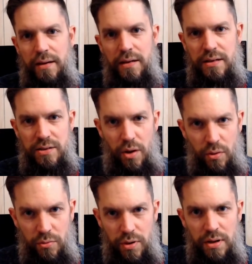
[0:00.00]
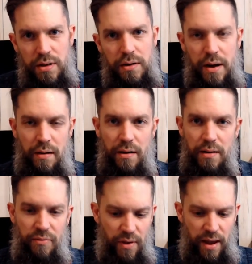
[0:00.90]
his own narrative,